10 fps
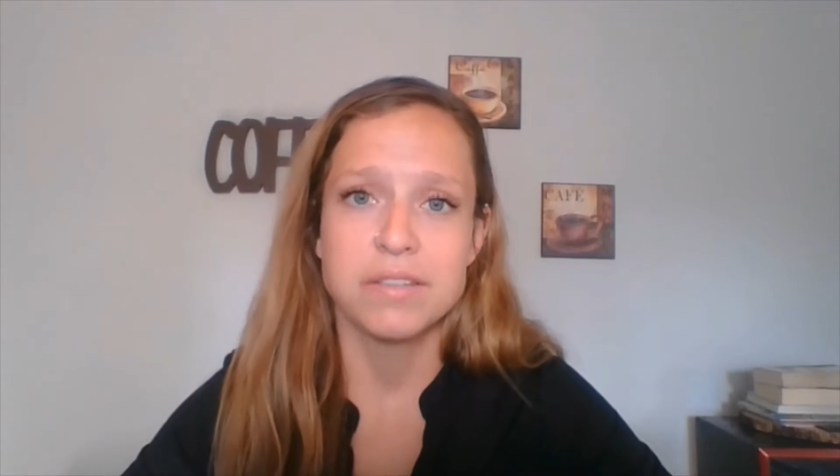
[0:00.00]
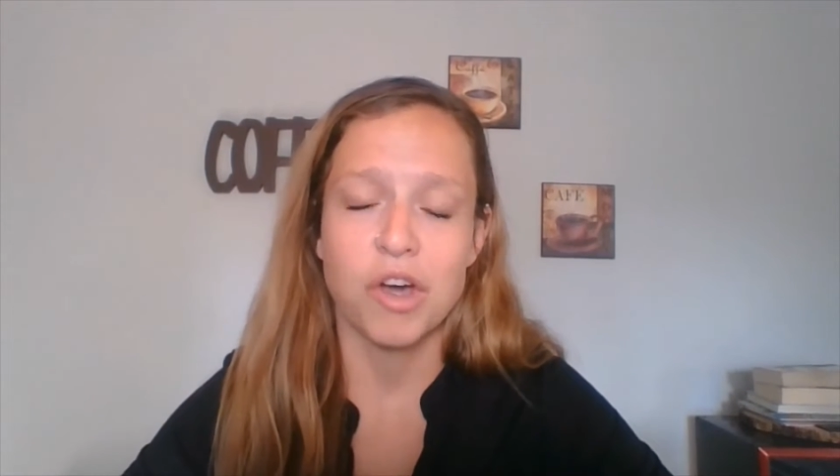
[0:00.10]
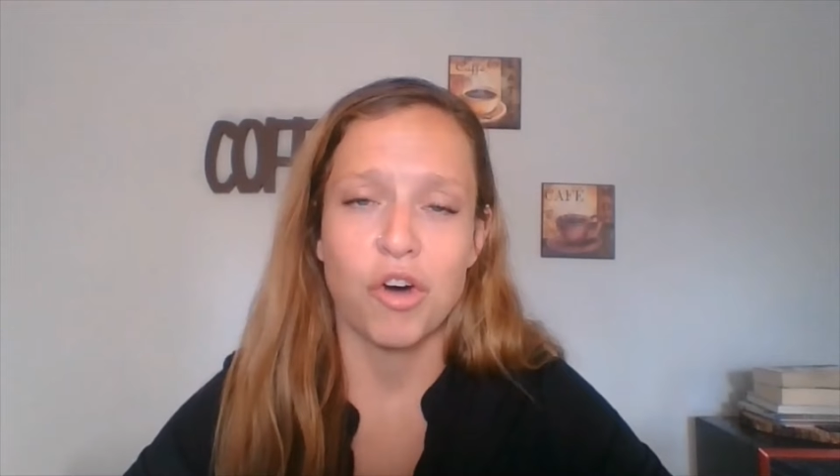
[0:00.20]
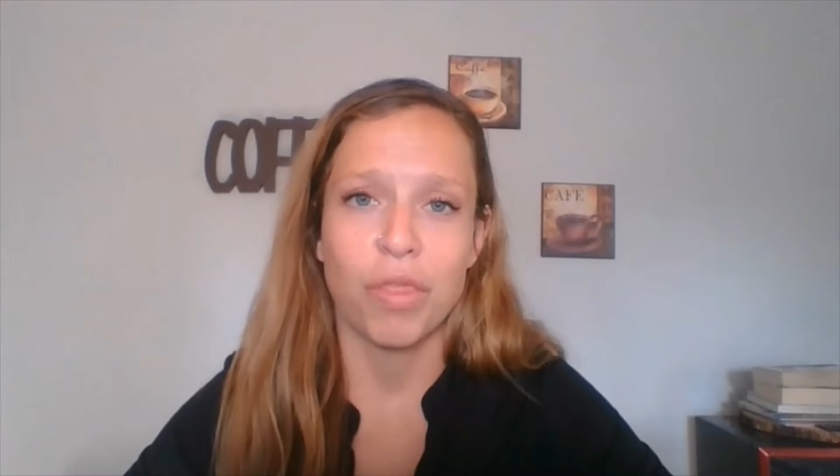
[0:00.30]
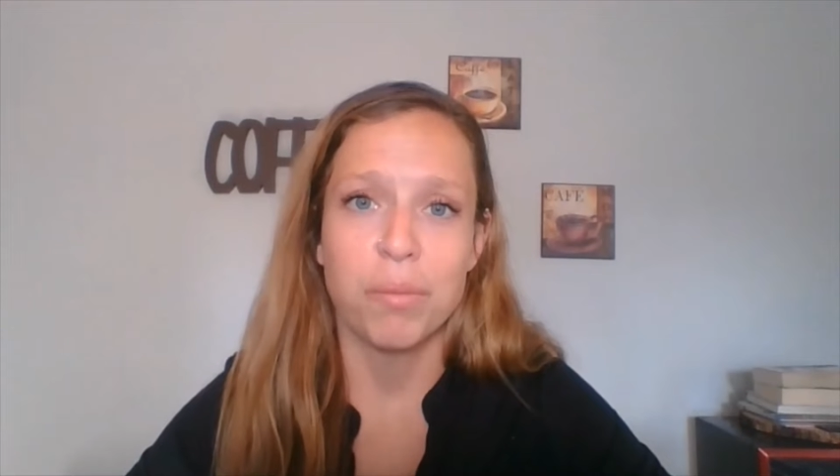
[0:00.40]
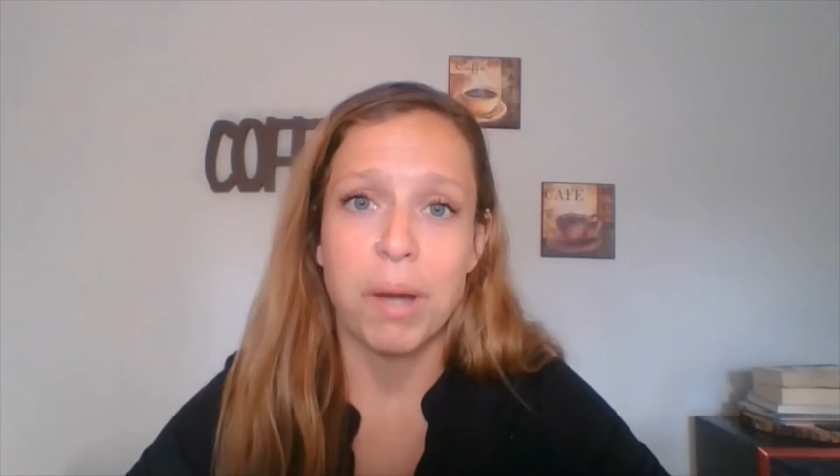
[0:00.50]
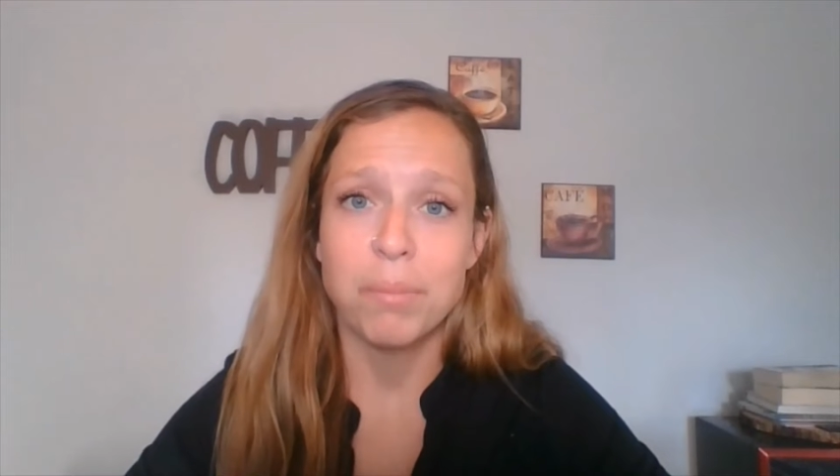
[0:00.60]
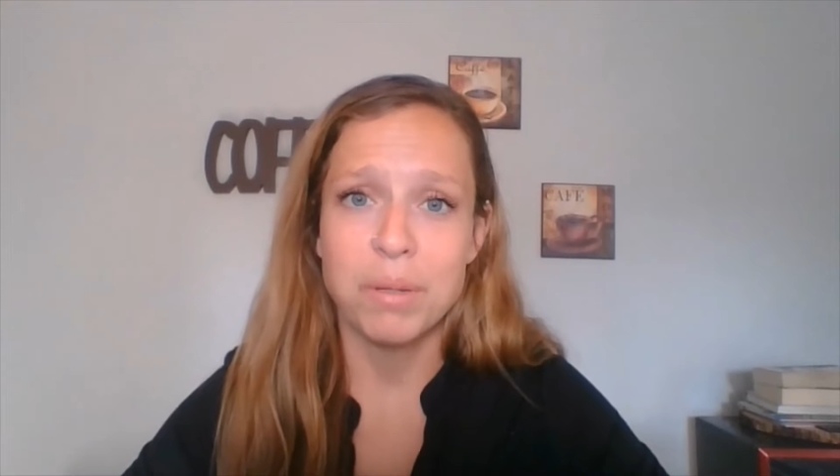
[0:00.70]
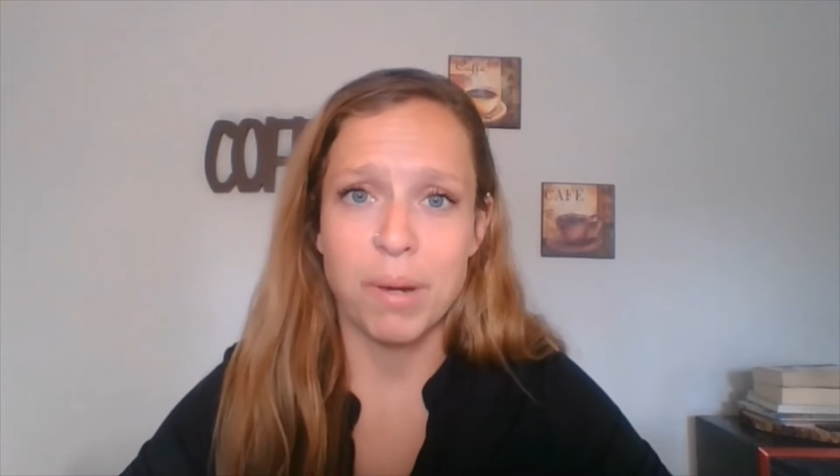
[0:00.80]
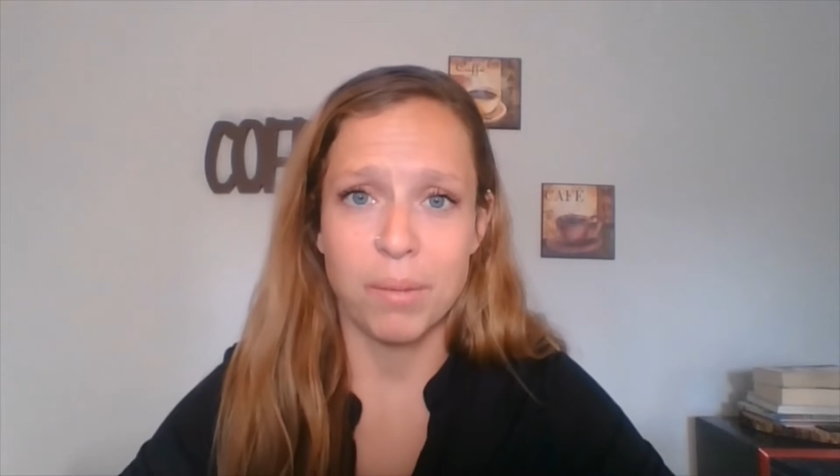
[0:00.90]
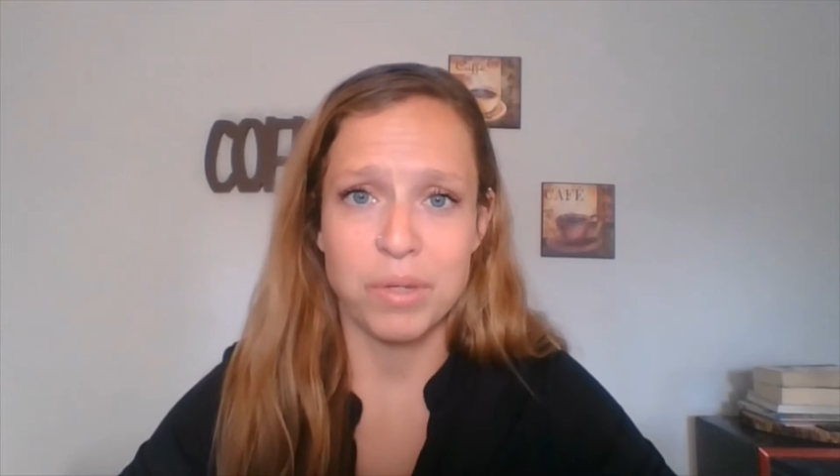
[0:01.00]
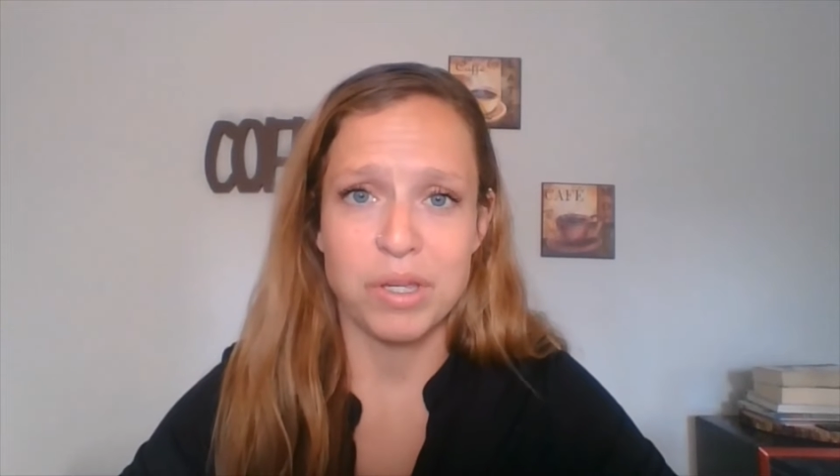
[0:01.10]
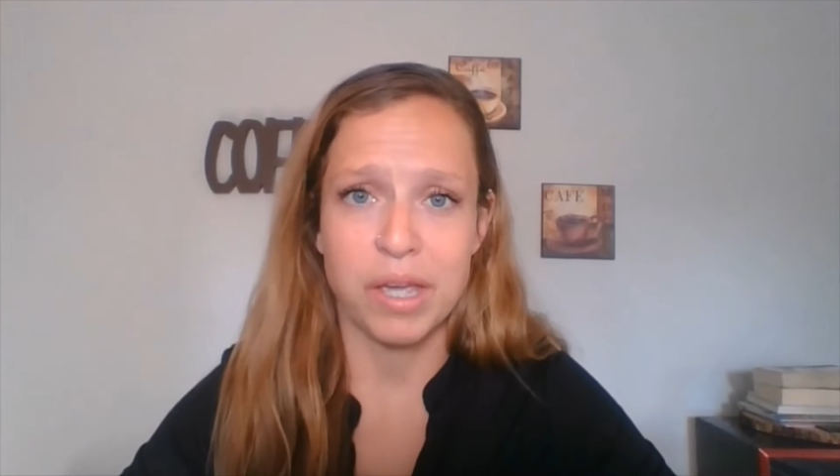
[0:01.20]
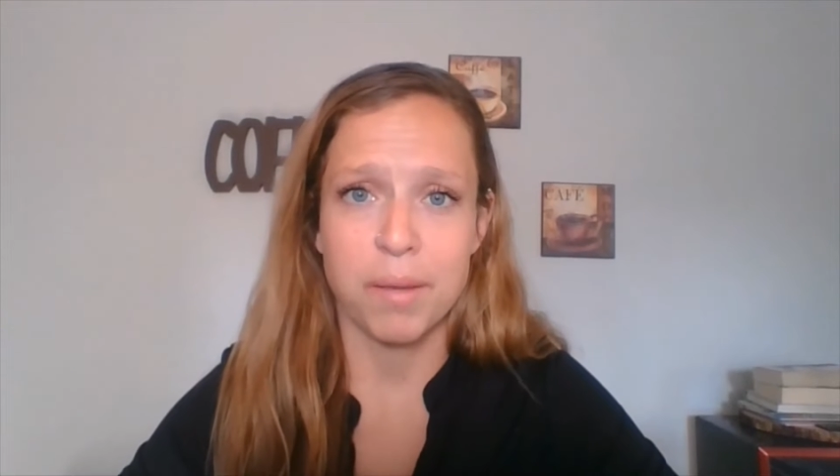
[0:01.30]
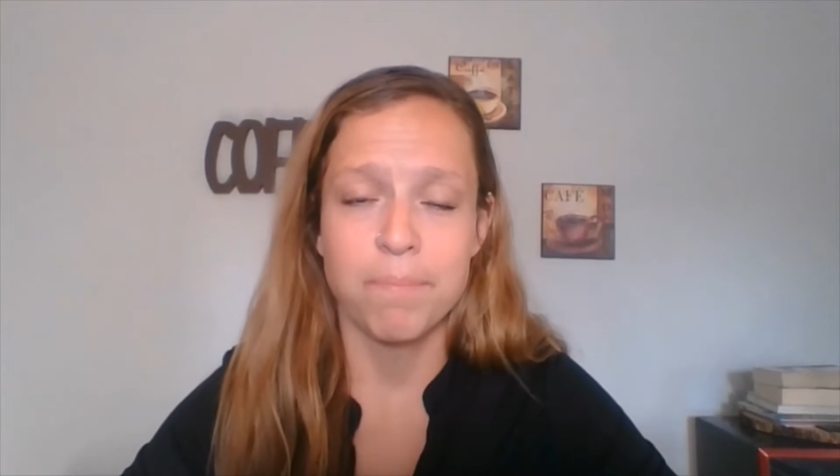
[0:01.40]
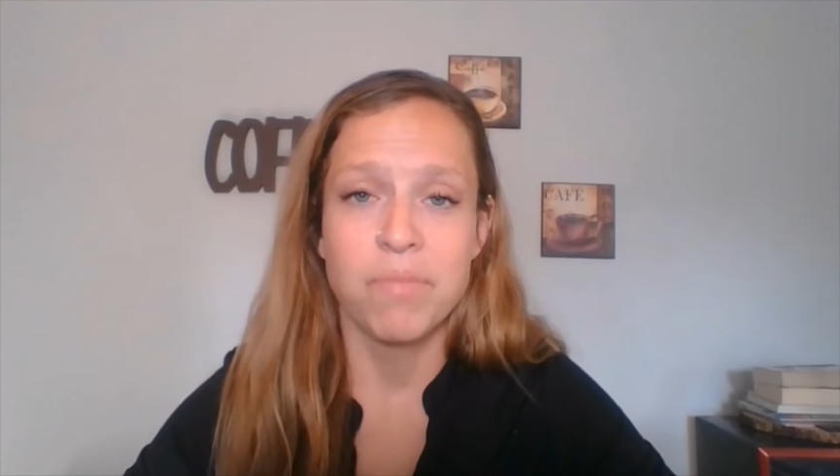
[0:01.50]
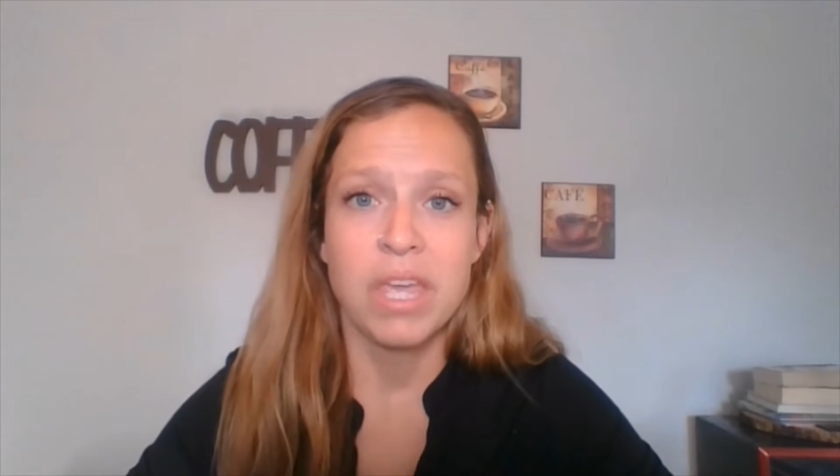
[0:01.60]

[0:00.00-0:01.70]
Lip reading: is called the puppy game.